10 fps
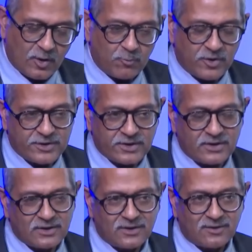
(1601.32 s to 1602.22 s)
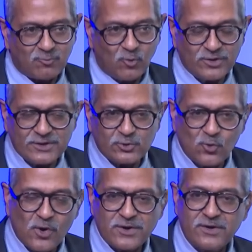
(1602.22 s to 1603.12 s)
but uh, more than
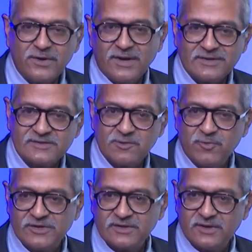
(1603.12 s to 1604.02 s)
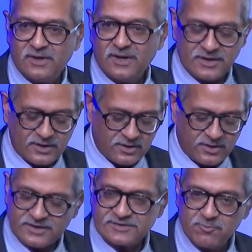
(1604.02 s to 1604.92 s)
200 SMS, uh,
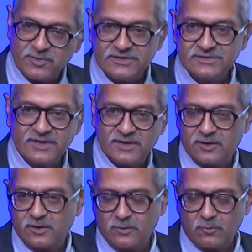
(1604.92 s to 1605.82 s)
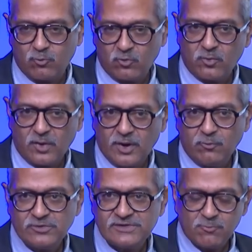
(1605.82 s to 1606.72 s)
uh SMEs and uh, I
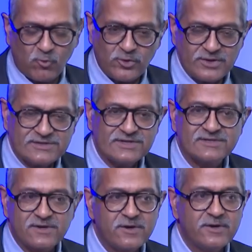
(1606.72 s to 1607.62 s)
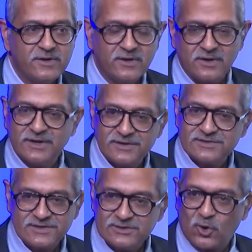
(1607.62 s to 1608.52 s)
would say more than 600 uh,
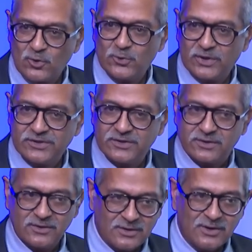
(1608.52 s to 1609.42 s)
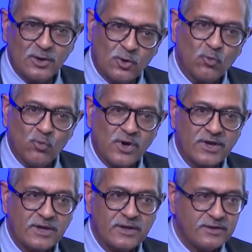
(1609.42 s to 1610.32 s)
industries altogether
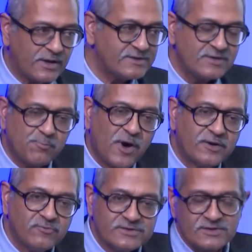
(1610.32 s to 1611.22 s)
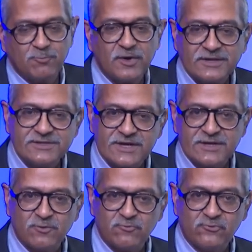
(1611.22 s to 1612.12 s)
working as the part of the supply
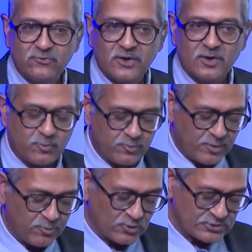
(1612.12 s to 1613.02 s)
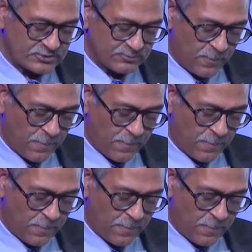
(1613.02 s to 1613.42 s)
chain of BrahMos.